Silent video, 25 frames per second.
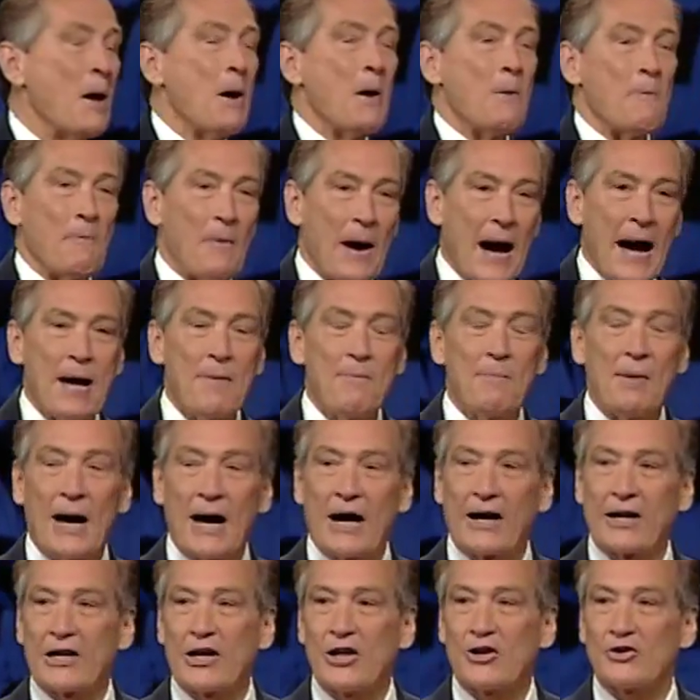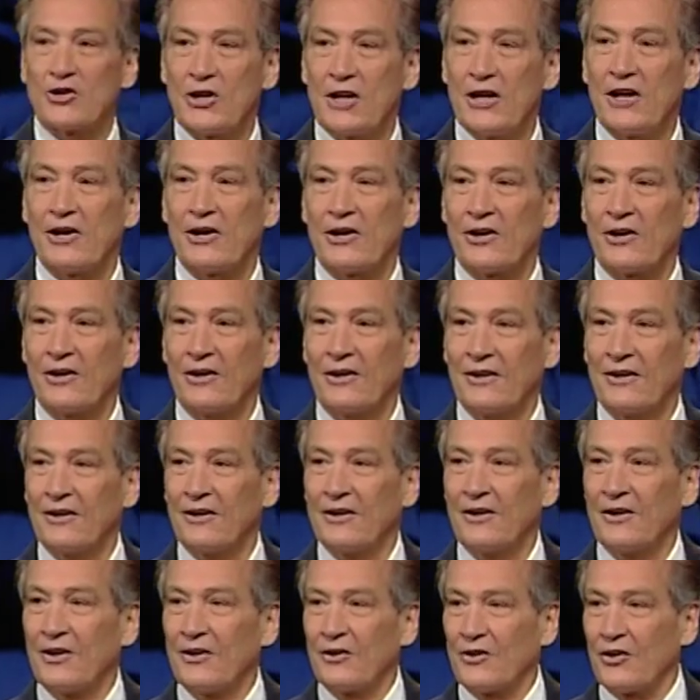My body is here
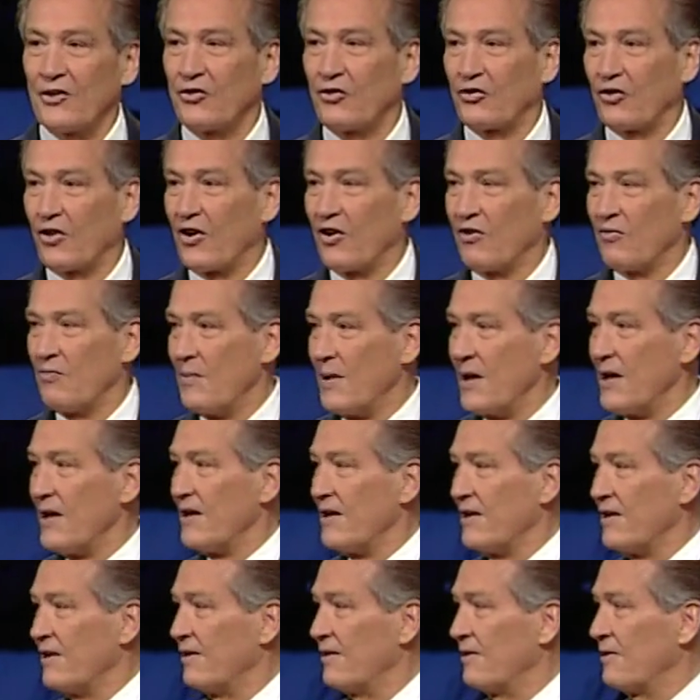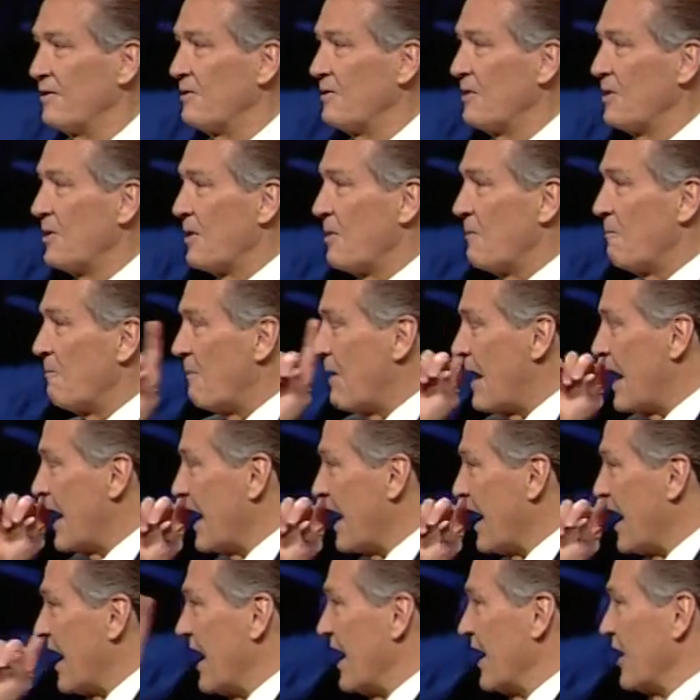to serve me.
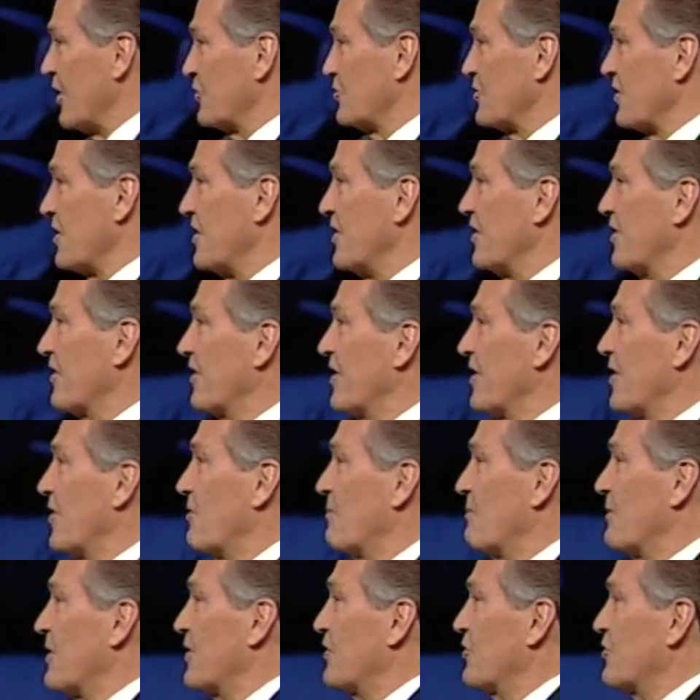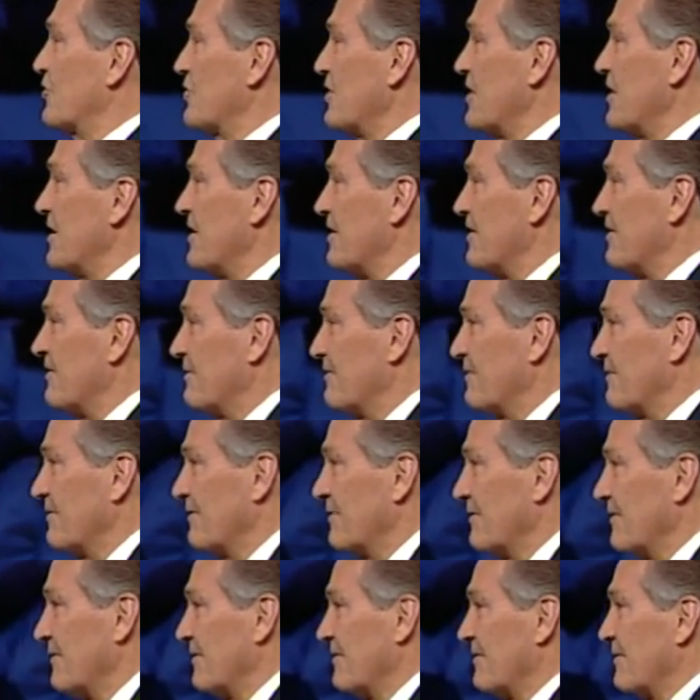My eyes are here to help me to see.
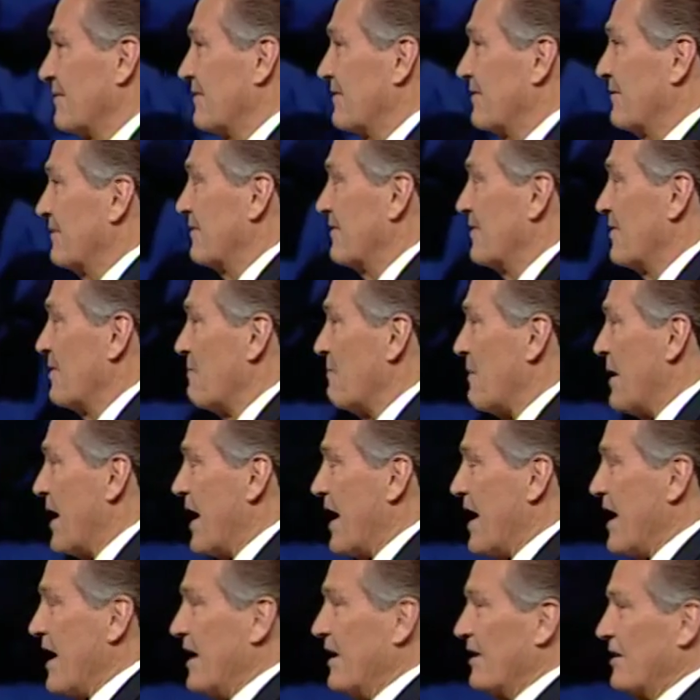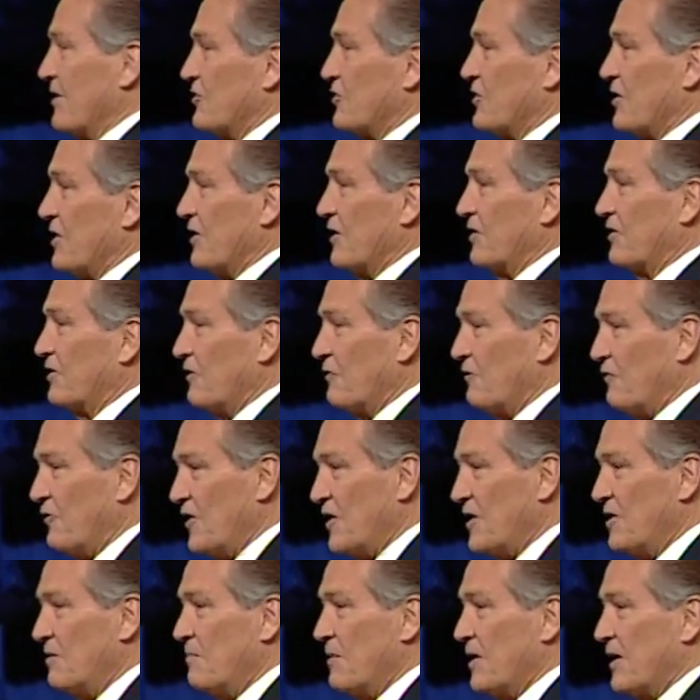My hand is here to
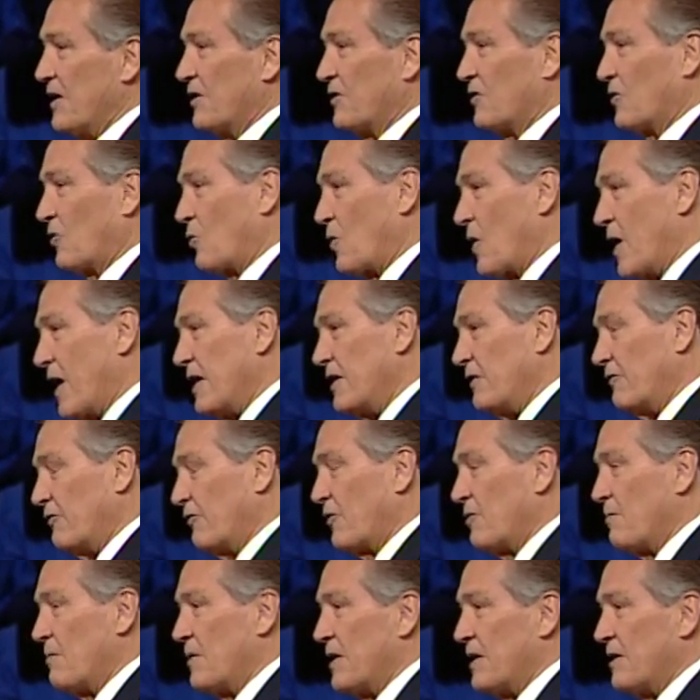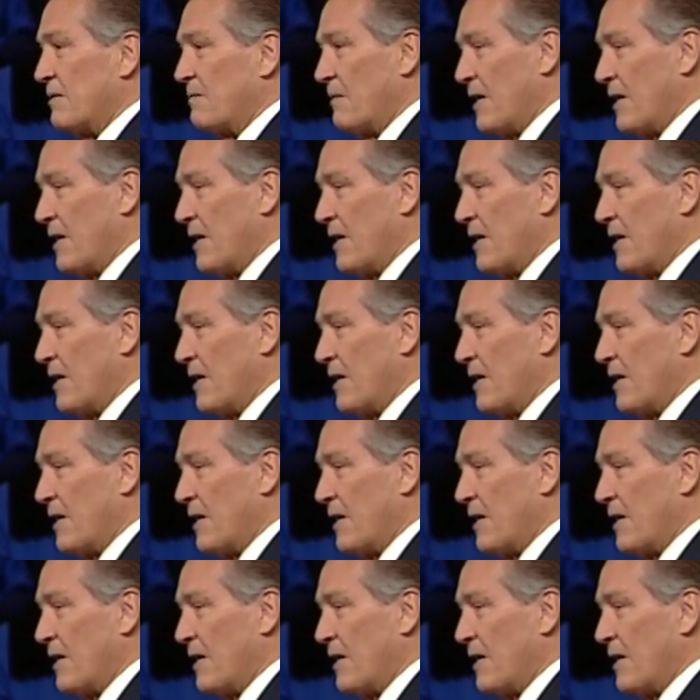feed me and to write for me.